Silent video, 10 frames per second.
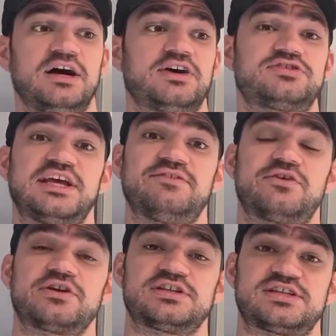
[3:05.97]
Understand, if
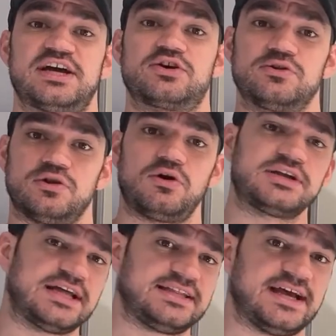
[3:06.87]
you're going to decide to go long
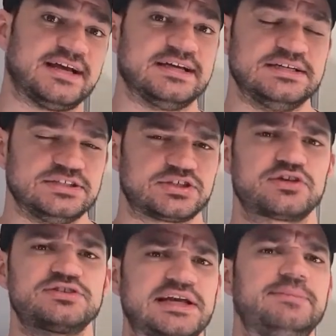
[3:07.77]
that day, just
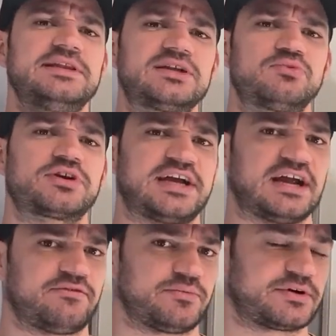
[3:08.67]
understand to be a little more
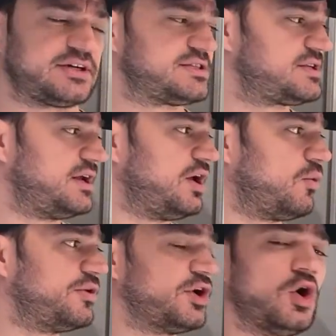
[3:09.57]
careful, because
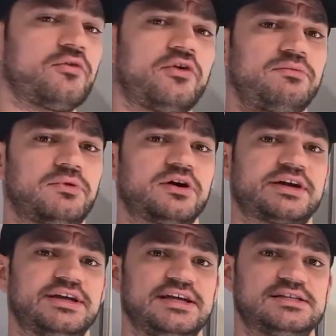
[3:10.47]
when the overall
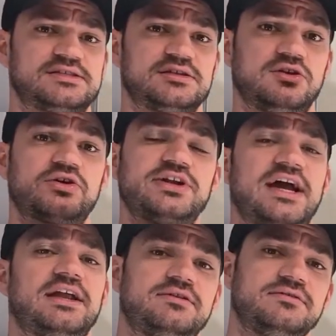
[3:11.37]
market is looking to
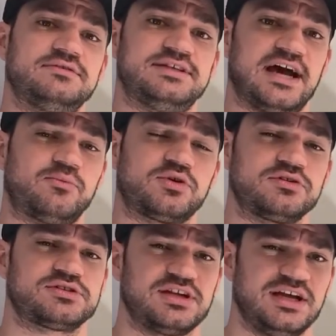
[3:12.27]
head
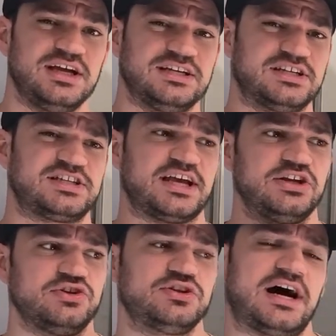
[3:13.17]
downwards, just
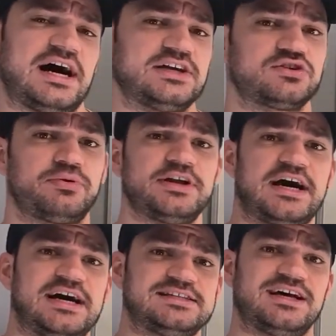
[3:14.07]
that you're putting the
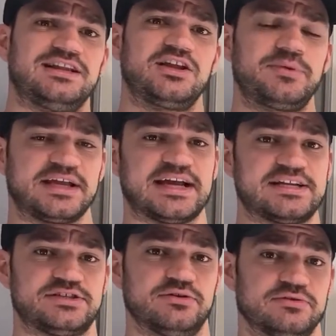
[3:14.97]
odds a little bit
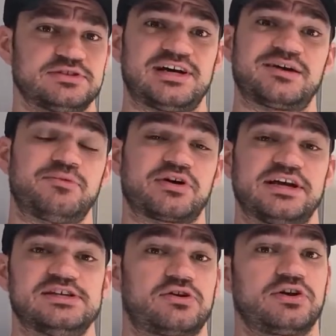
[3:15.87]
against you. The stock
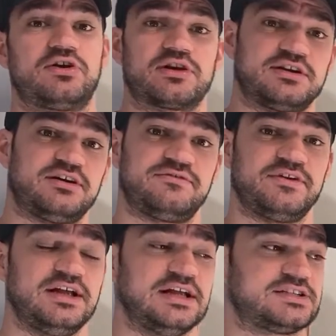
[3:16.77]
market is already hard enough.
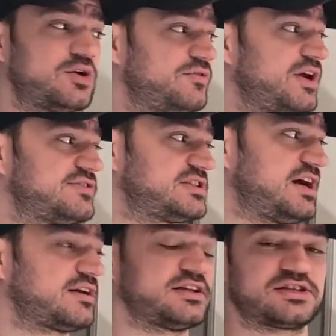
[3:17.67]
So if you have a
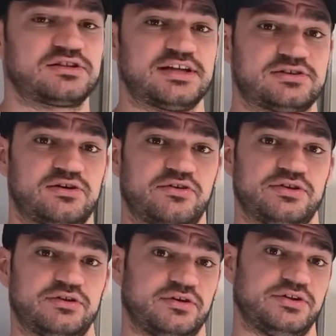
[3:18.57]
stock that's
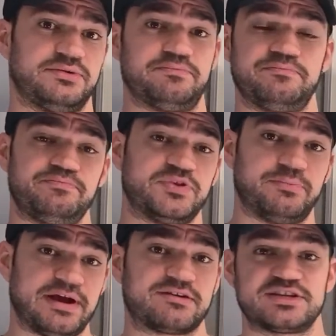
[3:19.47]
on the
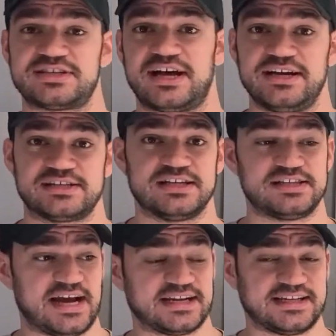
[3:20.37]
bearish side, it's
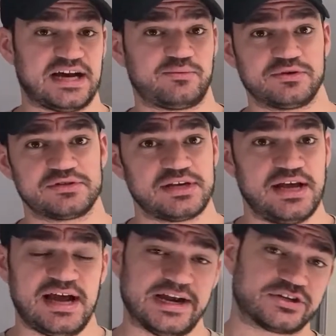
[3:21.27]
heading downwards,
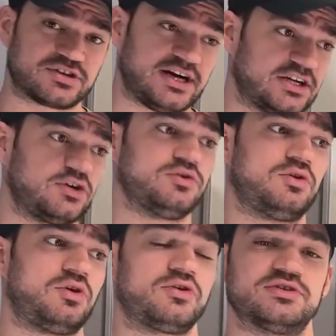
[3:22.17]
and you're trying to go
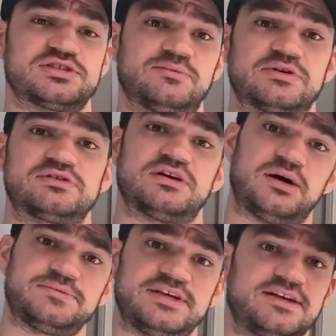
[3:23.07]
long on some of those
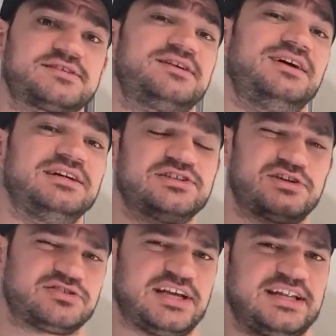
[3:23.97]
upticks, just
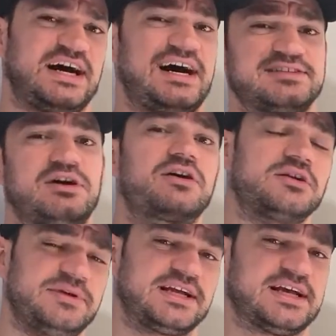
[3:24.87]
understand the odds are going
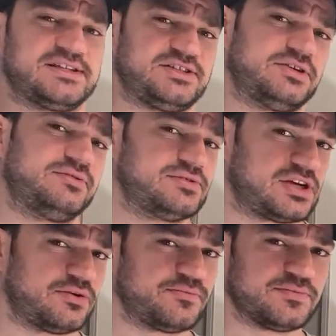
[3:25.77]
to be against you.
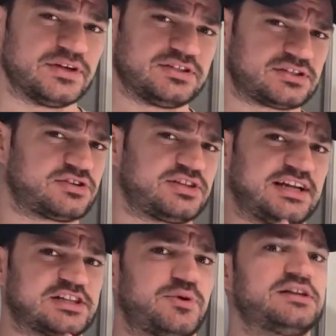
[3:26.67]
So just understand
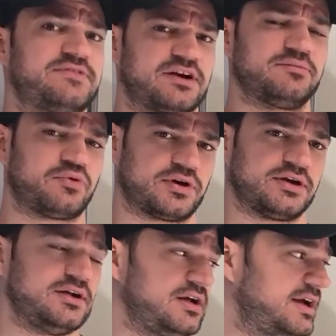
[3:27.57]
that's why it's very important.